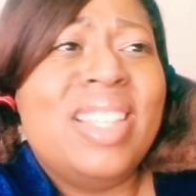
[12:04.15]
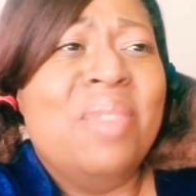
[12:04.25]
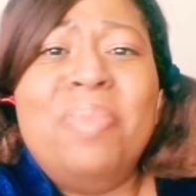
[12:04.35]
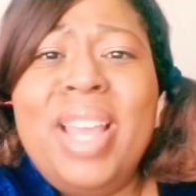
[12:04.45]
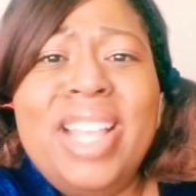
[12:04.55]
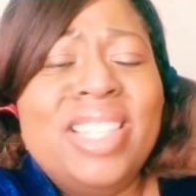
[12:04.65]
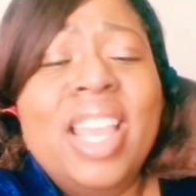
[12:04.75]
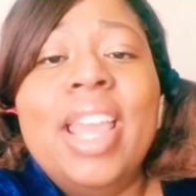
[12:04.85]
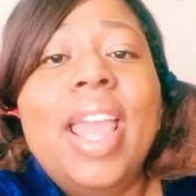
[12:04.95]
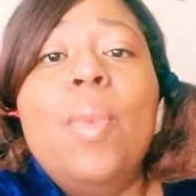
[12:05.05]

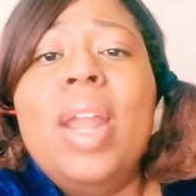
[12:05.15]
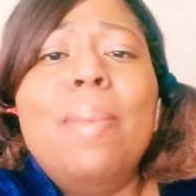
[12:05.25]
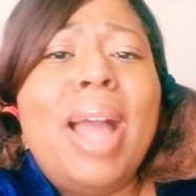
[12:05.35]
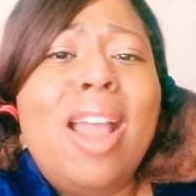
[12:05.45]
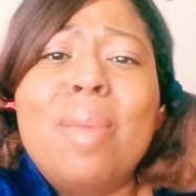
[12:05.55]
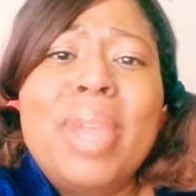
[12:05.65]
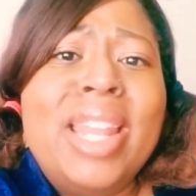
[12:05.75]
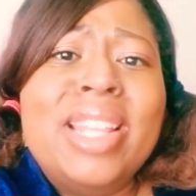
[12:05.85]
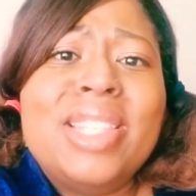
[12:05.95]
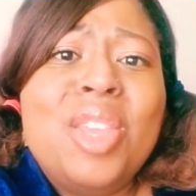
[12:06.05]
Bitch, it wasn't about her
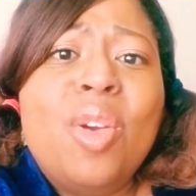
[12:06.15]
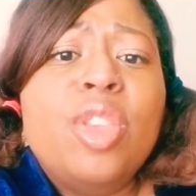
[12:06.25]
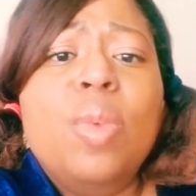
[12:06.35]
being insecure.